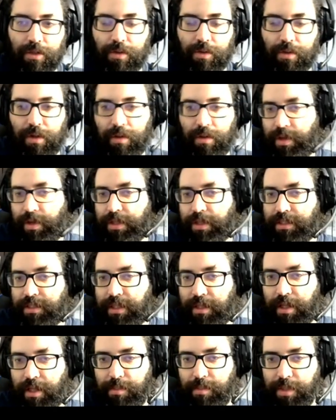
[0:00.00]
So I already
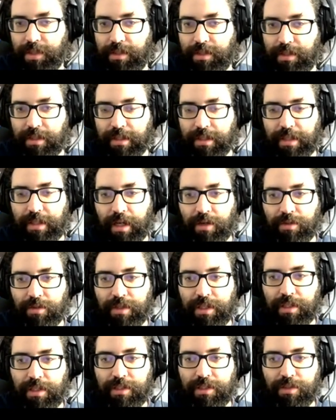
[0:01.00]
said that, but since
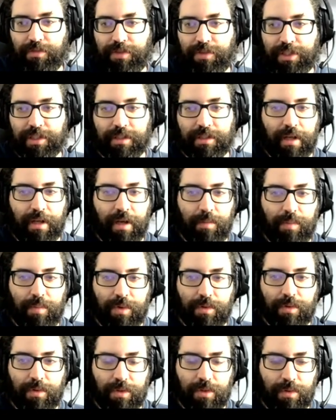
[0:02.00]
LD is sufficiently
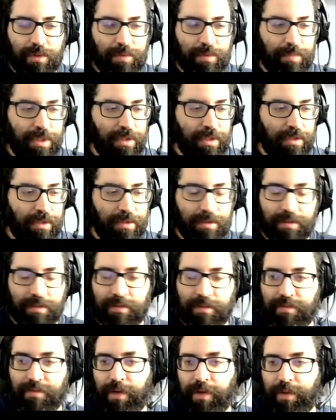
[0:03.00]
ample, so it means that
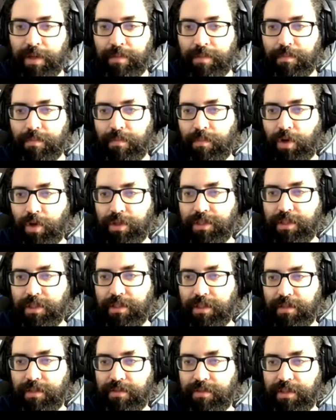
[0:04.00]
it's very
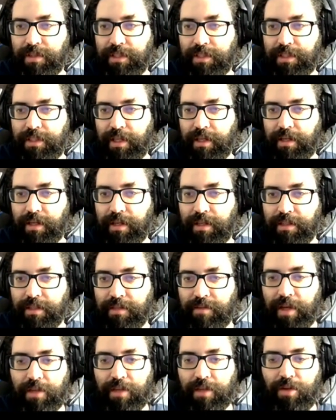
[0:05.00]
positive, this thing
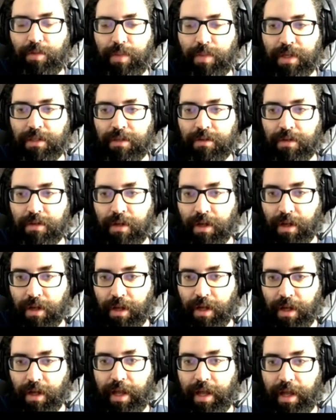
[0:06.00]
is a vector bundle,
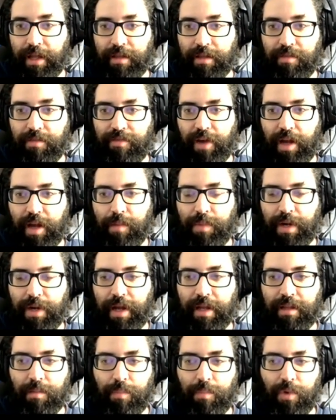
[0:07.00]
and the
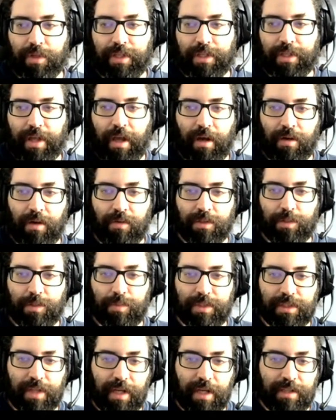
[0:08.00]
fiber at a point L
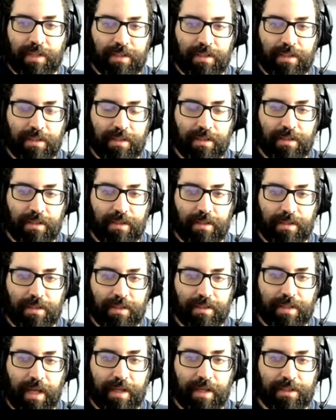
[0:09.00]
is precisely
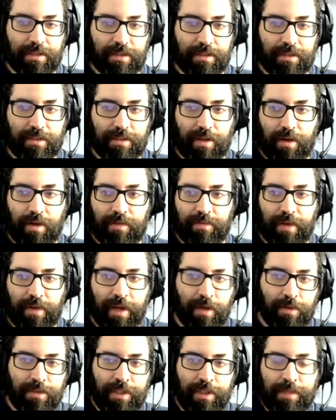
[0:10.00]
the sections of
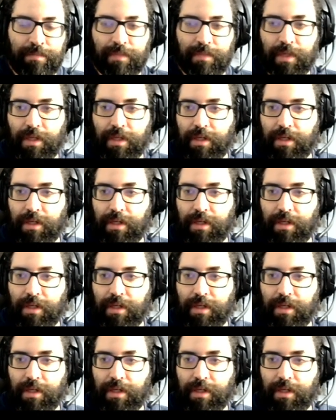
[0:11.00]
LD.